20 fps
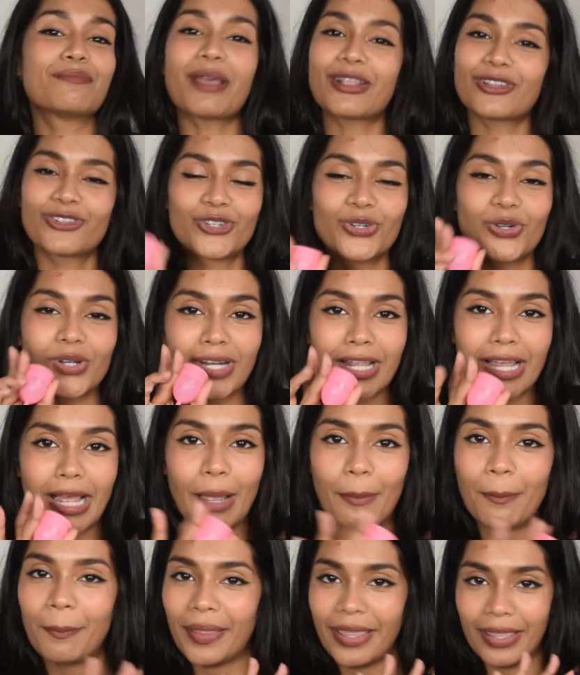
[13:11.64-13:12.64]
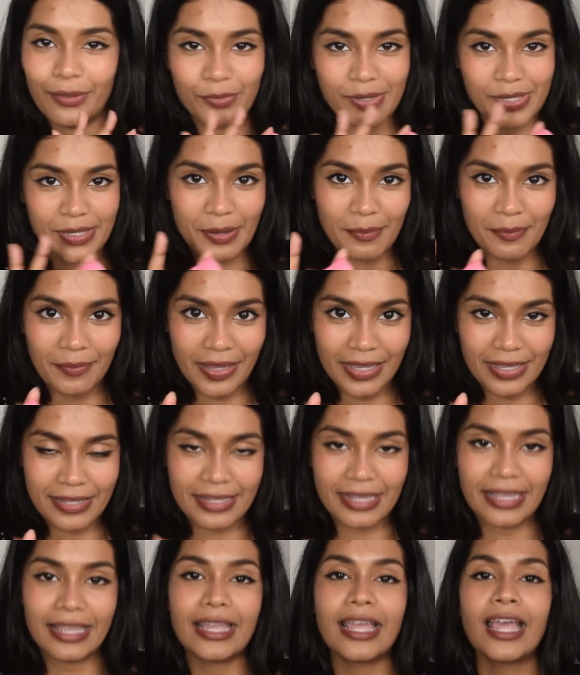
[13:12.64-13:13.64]
menstrual cup. It was
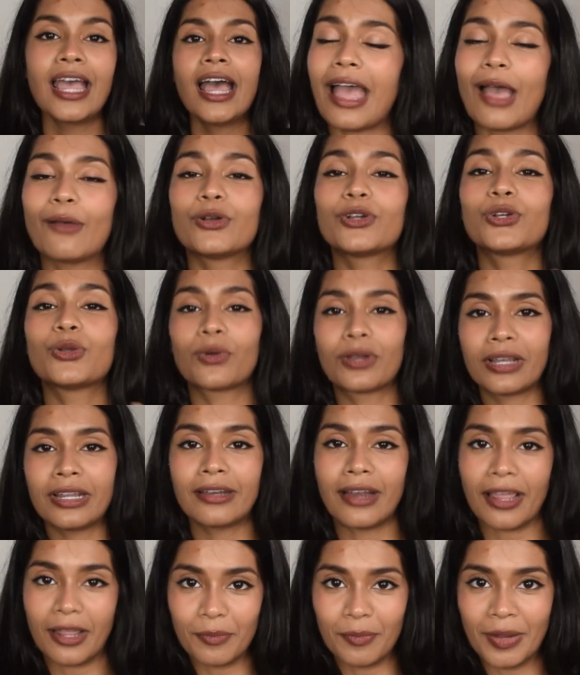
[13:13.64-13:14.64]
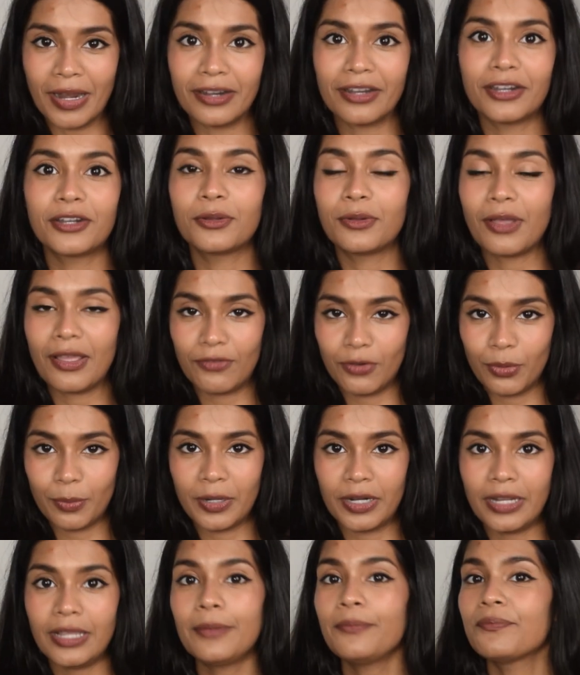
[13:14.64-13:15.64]
amazing. I would totally recommend it to
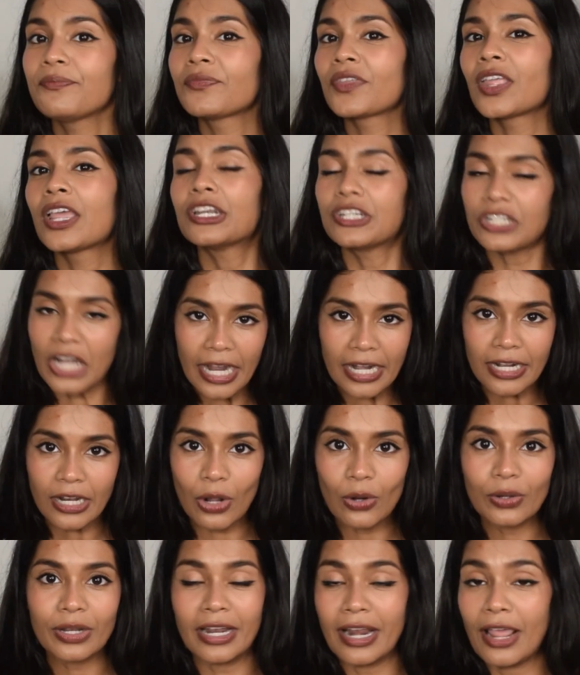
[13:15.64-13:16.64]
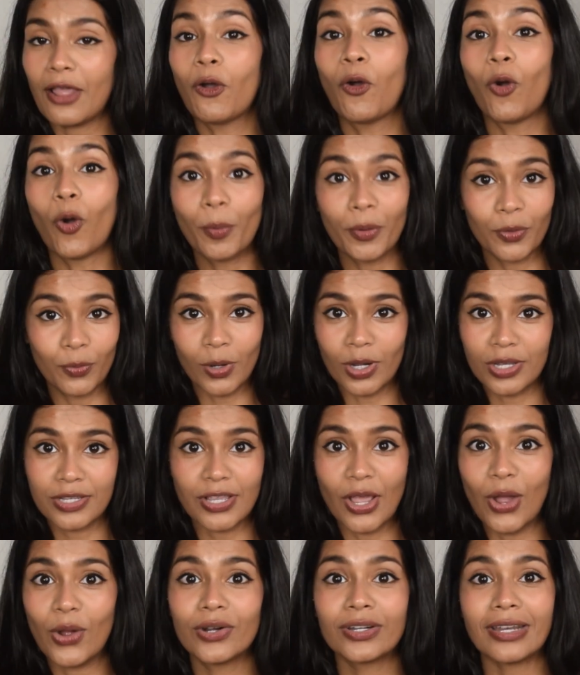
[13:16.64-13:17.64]
everybody. Try it out and I hope it
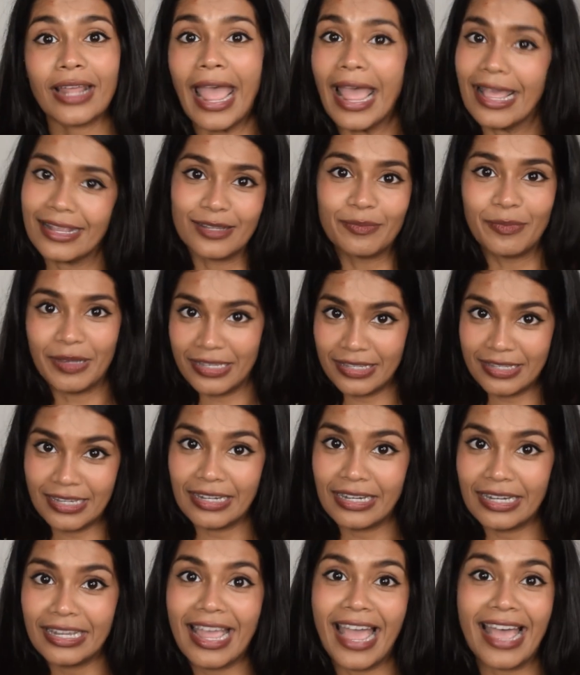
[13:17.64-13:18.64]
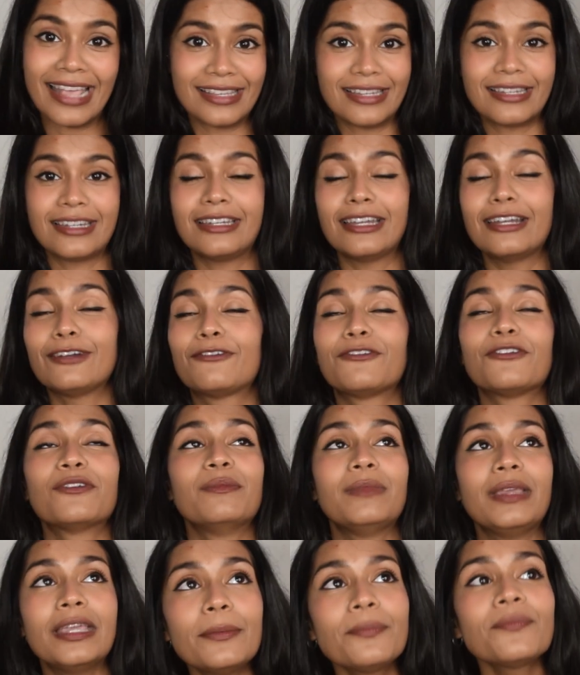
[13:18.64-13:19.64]
works out as amazingly as it did for
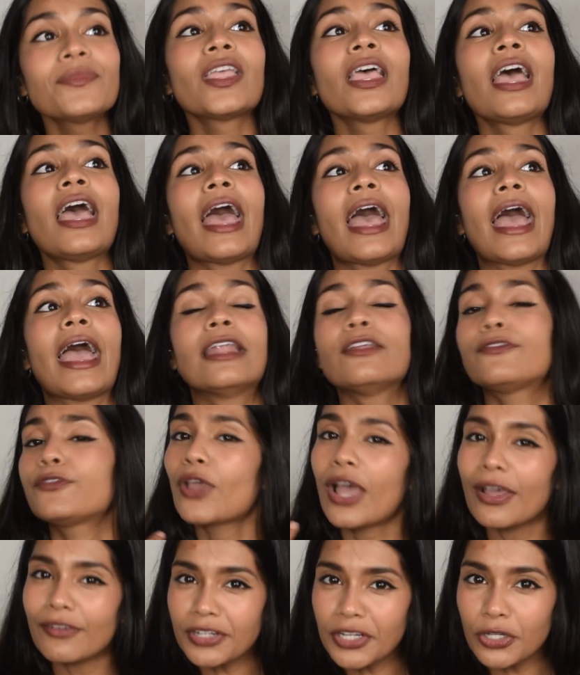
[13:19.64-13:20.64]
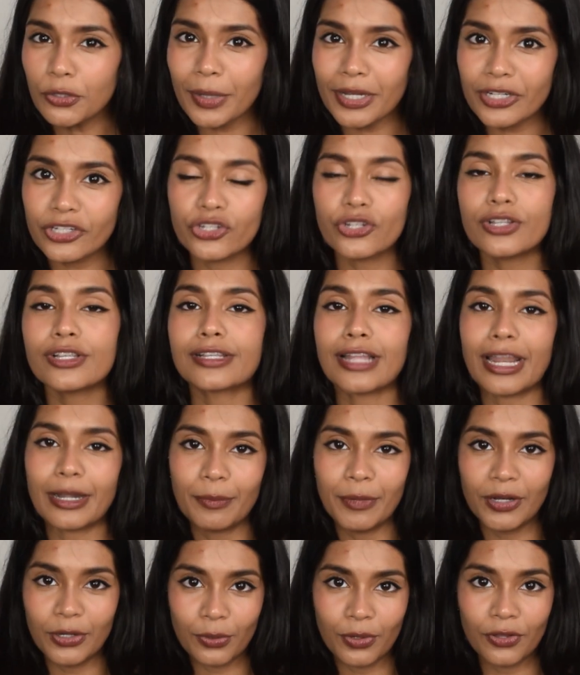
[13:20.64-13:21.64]
me. And if you have any questions, let
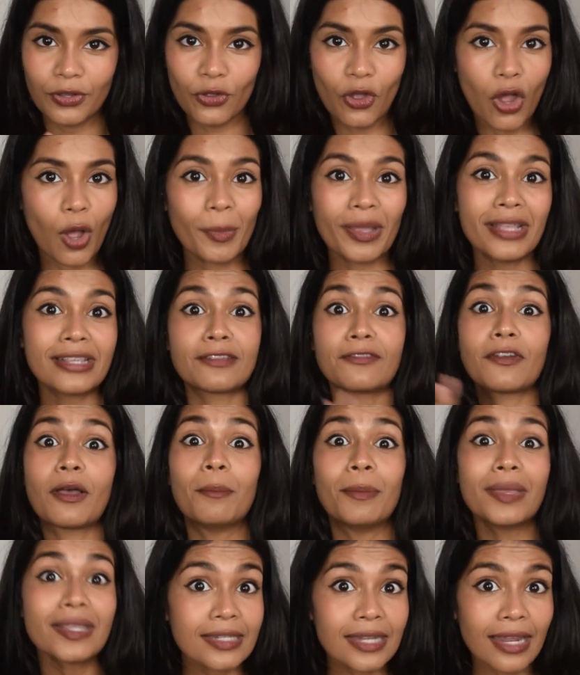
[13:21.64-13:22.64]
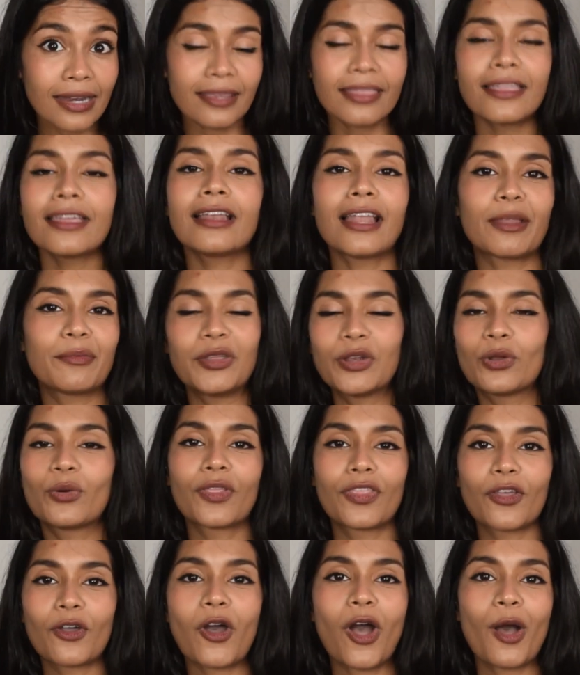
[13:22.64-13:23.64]
me know in the comments. If I missed anything, let me know
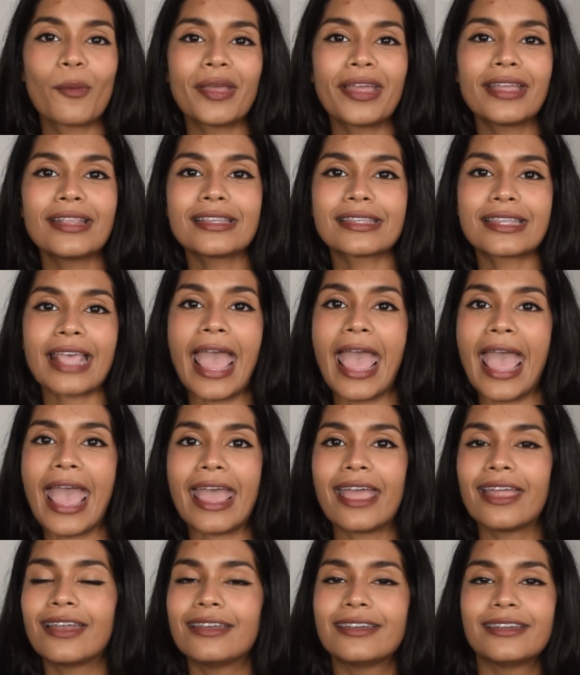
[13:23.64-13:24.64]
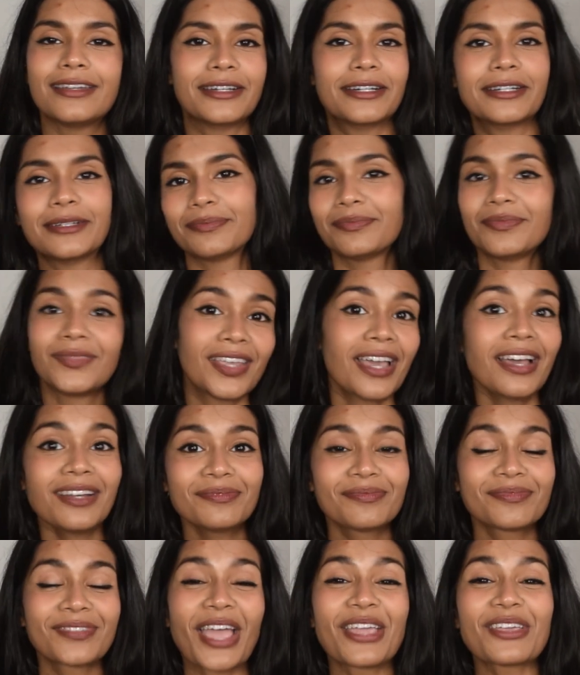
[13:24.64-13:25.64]
in the comments. And
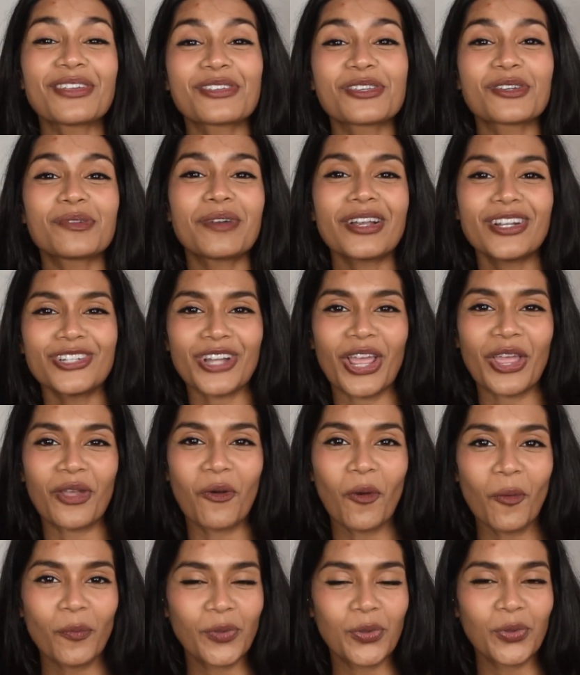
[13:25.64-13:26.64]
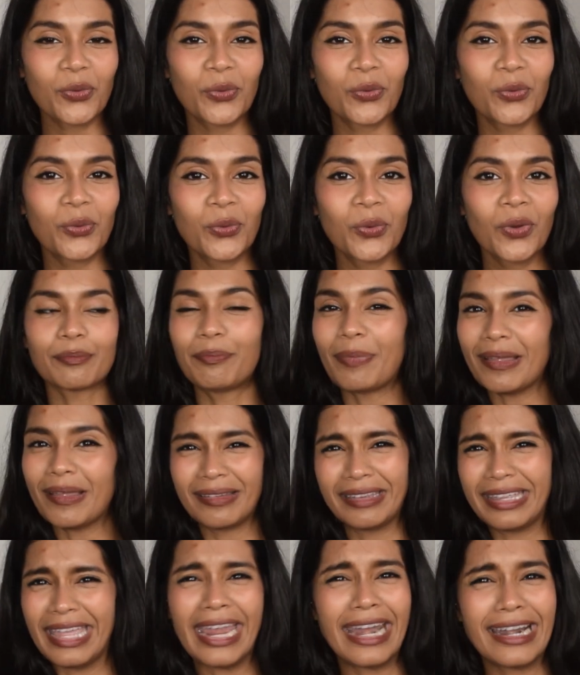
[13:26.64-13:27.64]
yeah, thank you so much. I hope you
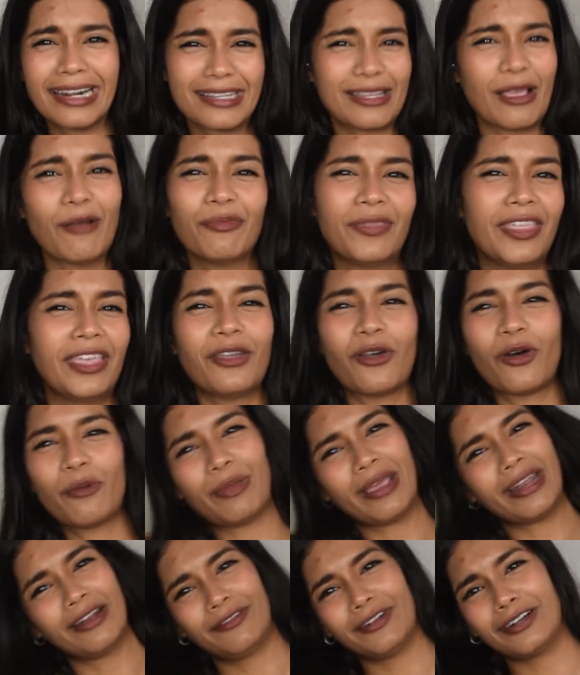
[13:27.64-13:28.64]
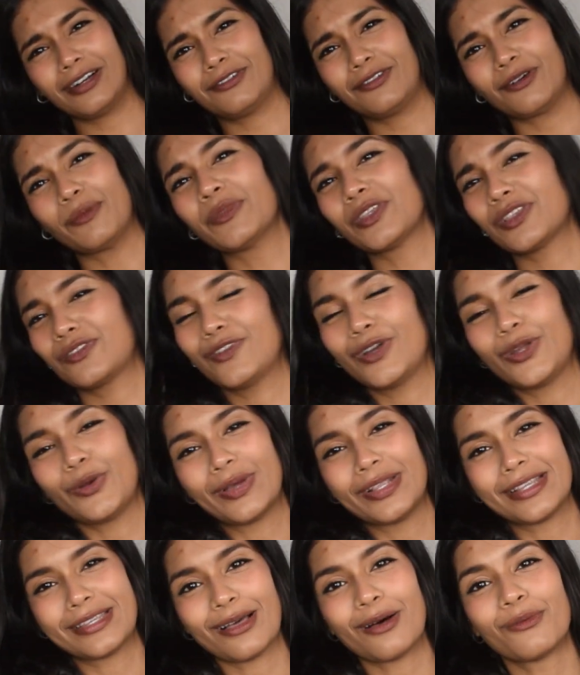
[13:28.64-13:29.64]
gained something or benefited from this video
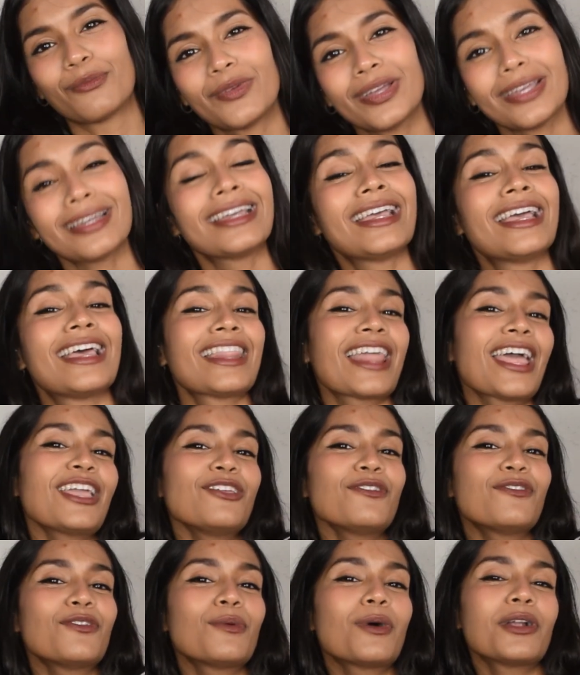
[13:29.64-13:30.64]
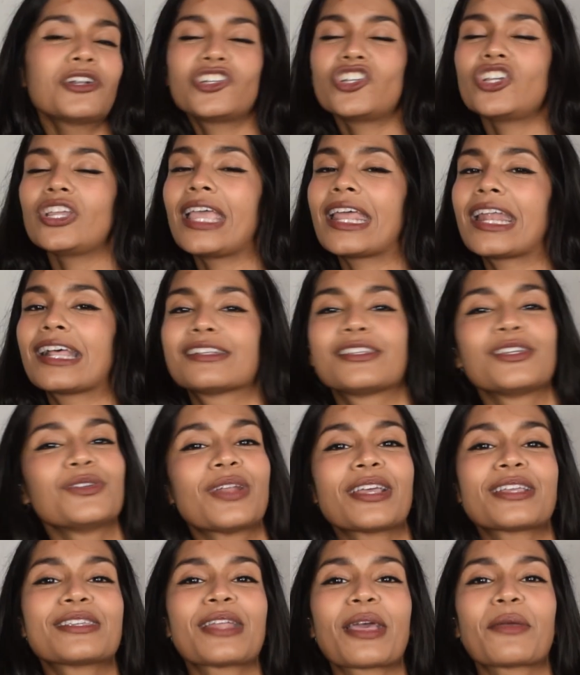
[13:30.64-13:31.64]
in some way. Thank you for watching and I'll see you
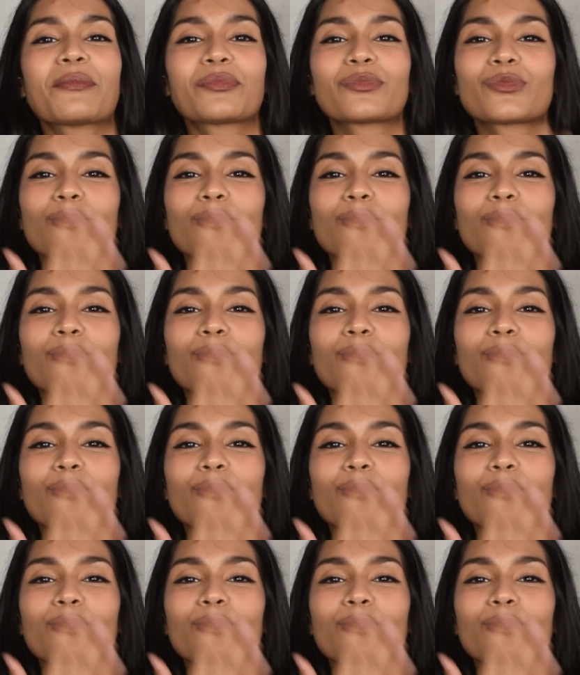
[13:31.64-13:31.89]
next time.